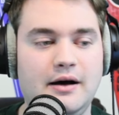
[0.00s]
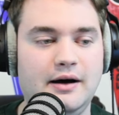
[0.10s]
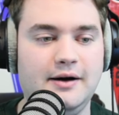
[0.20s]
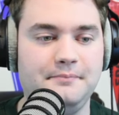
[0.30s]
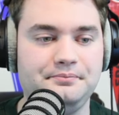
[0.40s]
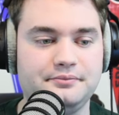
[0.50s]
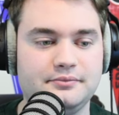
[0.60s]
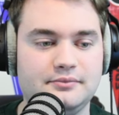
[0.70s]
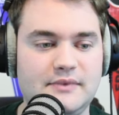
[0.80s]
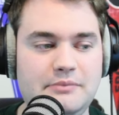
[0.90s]

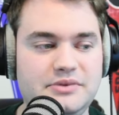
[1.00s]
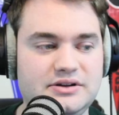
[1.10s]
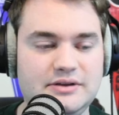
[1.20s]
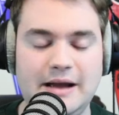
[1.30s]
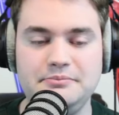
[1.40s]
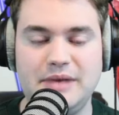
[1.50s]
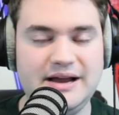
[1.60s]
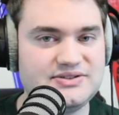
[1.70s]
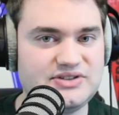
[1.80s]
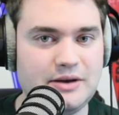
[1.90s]
my
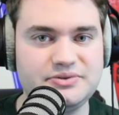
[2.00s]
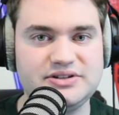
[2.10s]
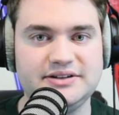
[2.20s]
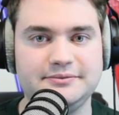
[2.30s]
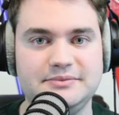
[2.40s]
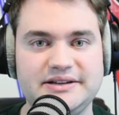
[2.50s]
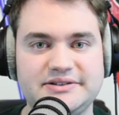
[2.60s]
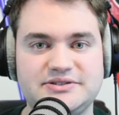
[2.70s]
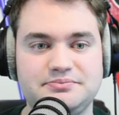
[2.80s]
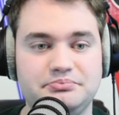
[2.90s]
assumption
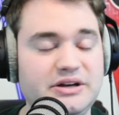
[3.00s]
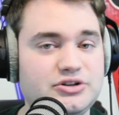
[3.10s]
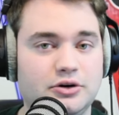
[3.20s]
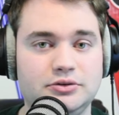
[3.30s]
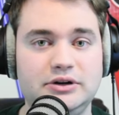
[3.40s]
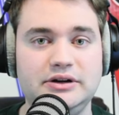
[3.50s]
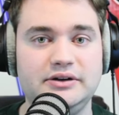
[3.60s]
is Mitchell